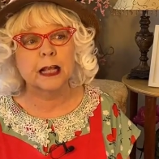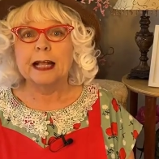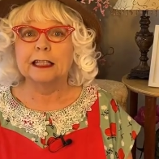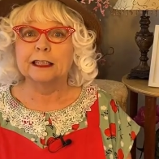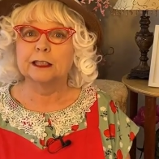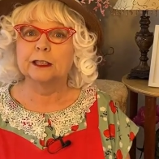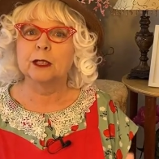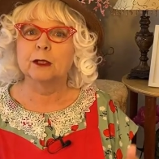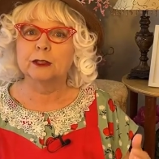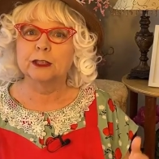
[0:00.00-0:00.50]

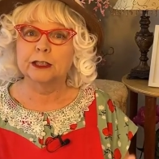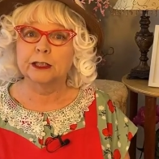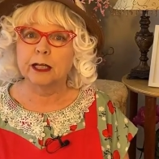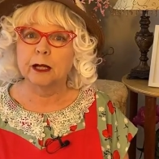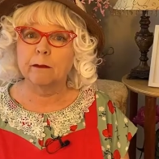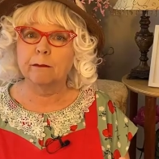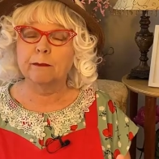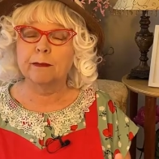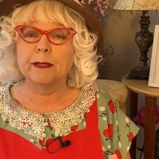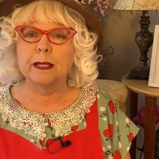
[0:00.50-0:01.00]
And so
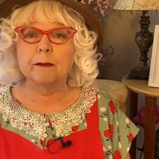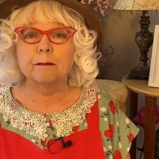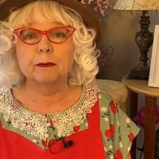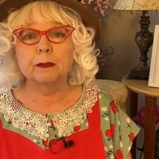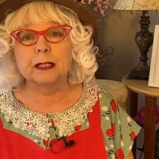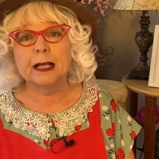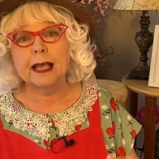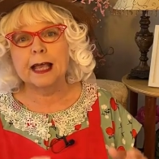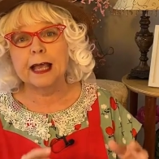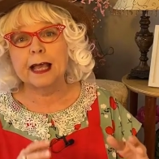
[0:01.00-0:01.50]
some
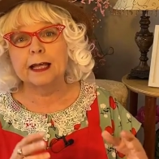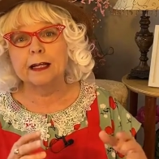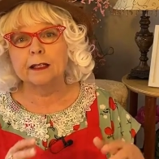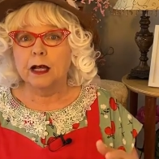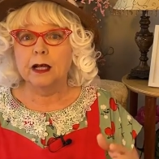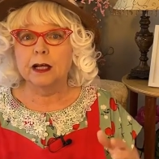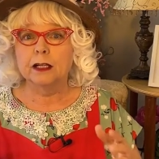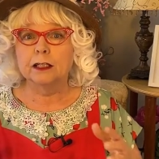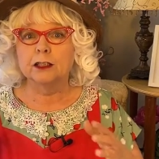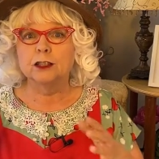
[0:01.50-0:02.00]
people had
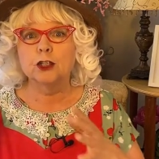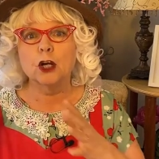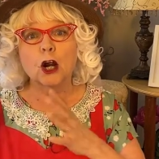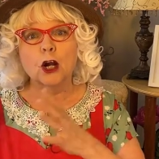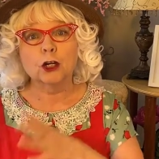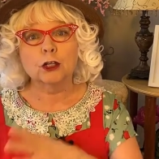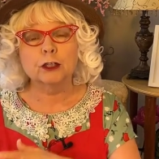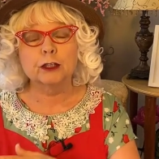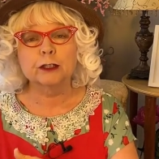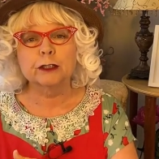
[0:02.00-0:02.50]
a
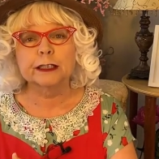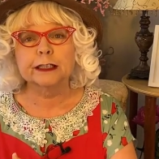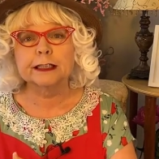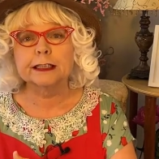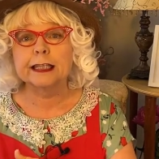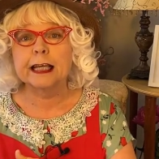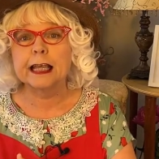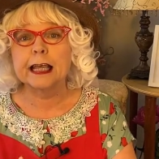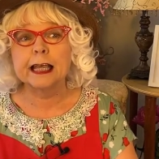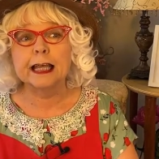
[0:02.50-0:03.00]
darker
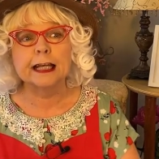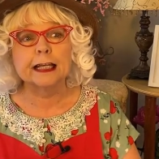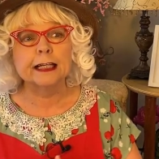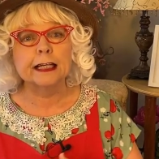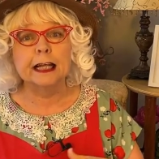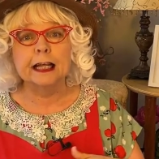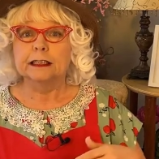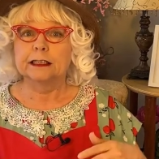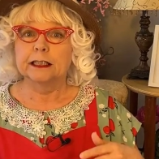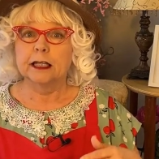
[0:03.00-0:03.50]

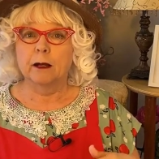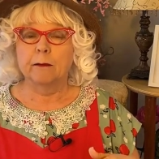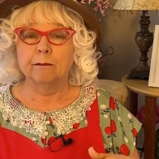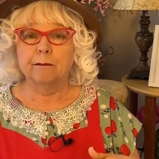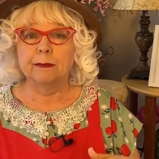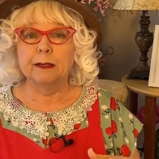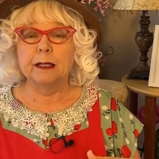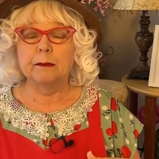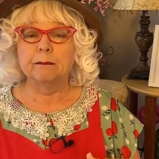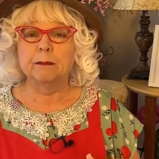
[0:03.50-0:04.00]
skin, some
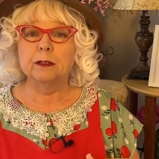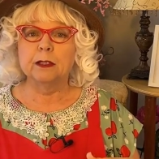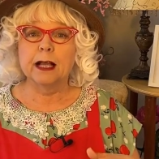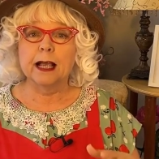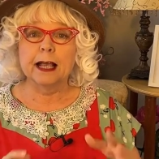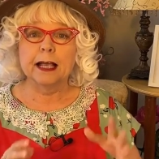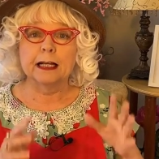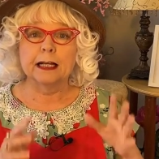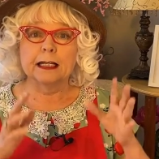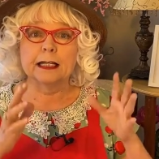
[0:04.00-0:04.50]
people
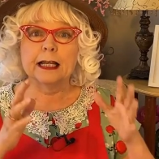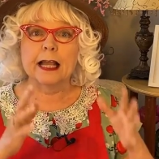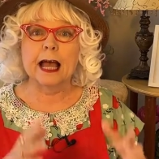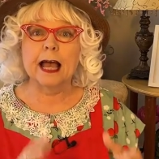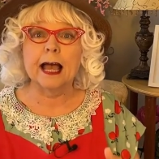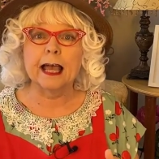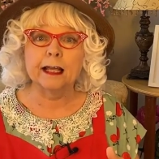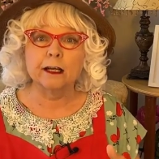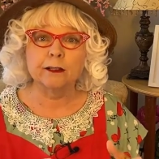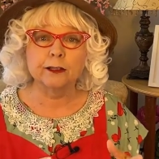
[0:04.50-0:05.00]
had
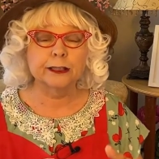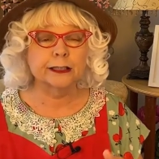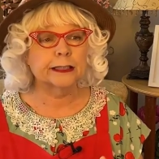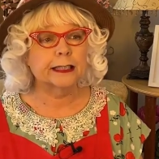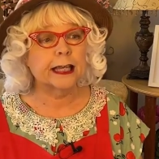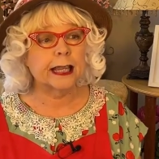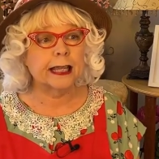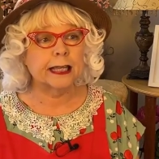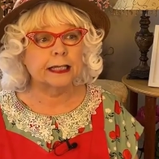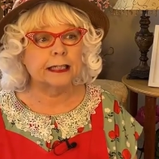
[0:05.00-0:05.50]
lighter
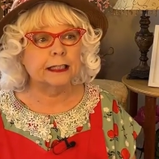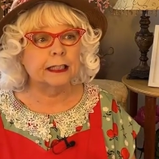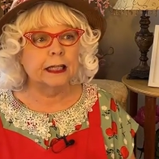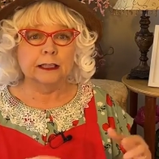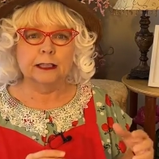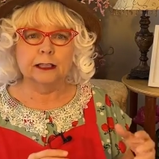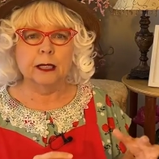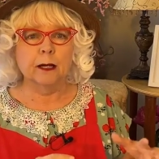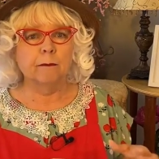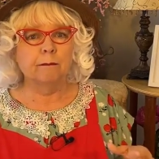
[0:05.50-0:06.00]
skin,
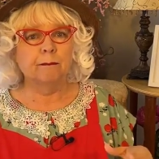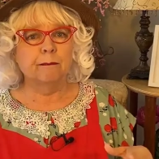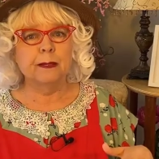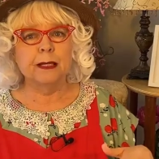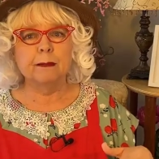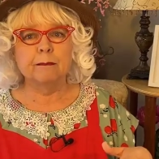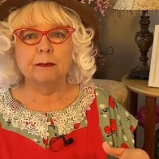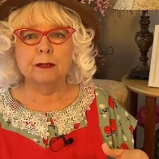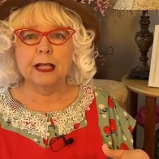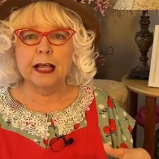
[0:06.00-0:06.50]
some
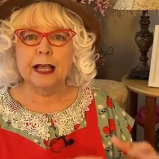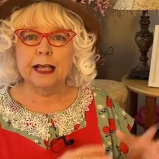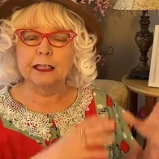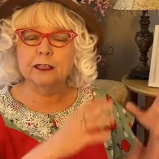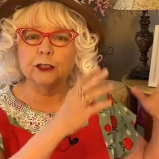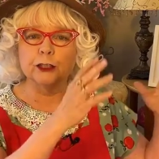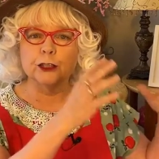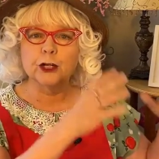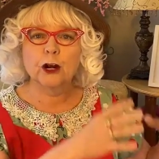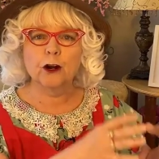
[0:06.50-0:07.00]
people
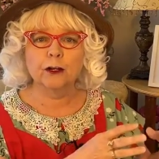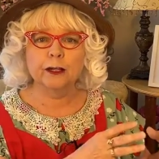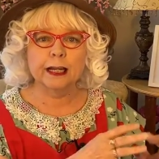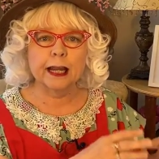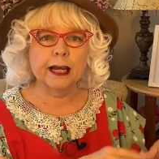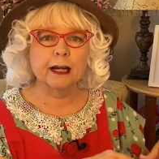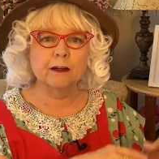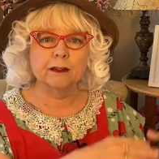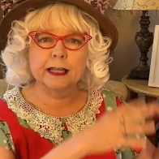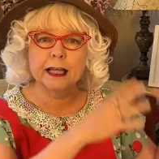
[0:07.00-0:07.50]
had dark
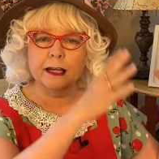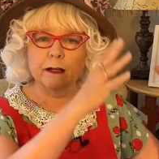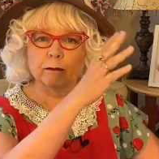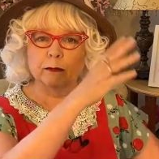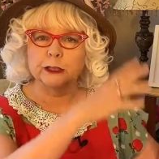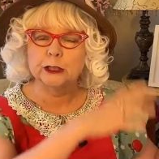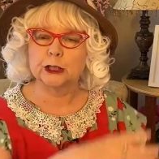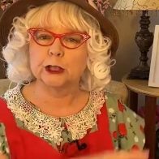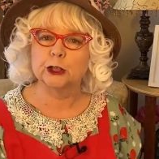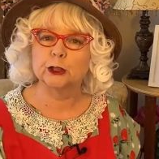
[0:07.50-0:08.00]
hair that
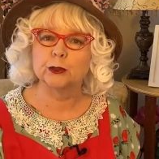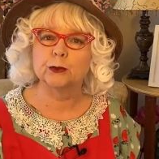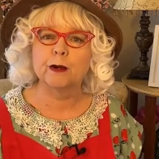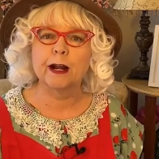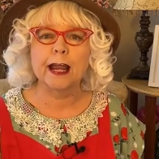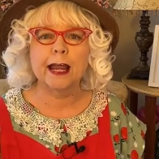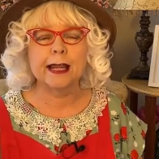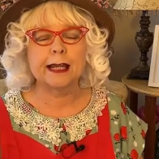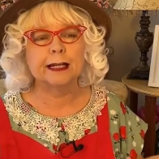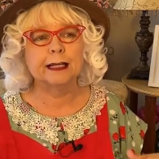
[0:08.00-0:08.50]
was
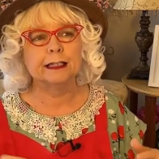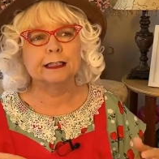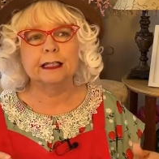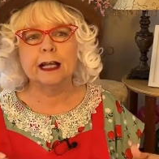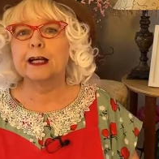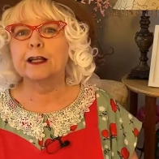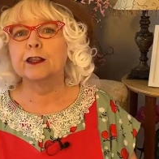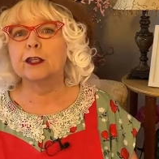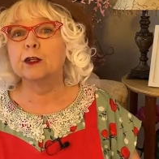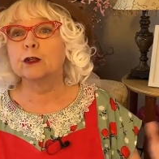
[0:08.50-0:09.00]
straight, and
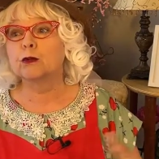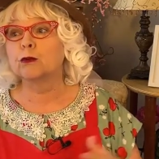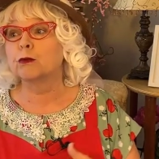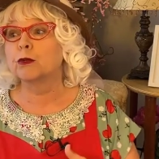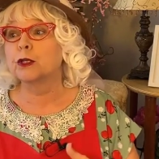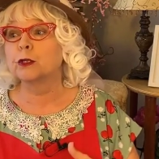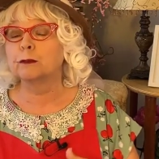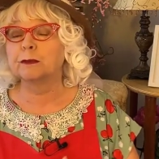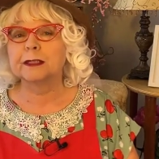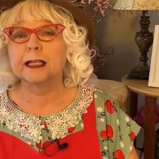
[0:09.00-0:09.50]
other
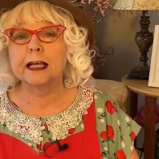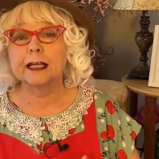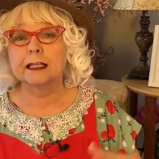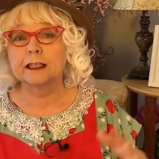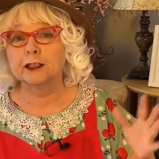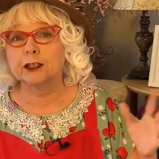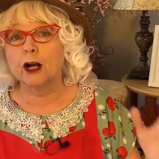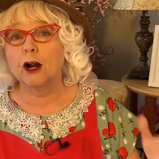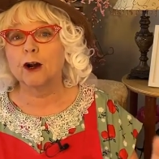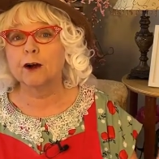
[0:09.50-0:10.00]
groups
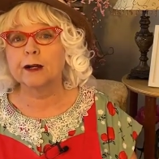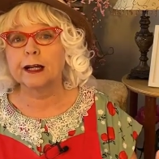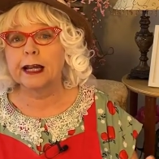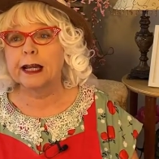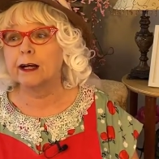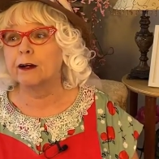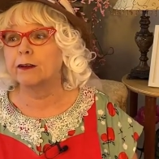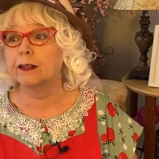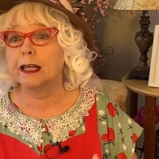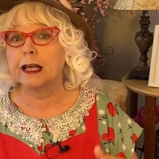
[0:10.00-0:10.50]
had dark
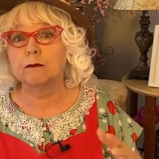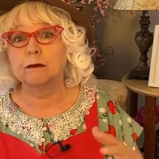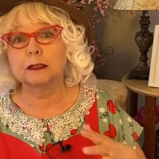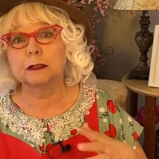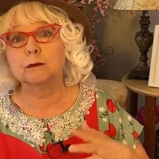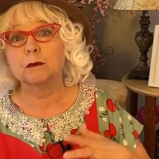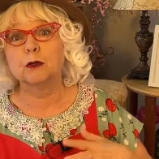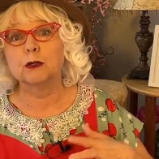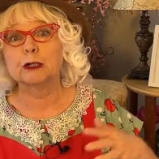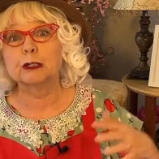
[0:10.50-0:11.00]
hair that
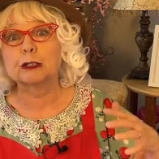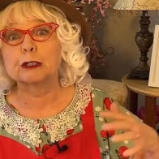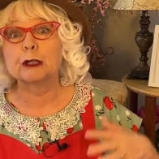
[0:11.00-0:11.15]
was more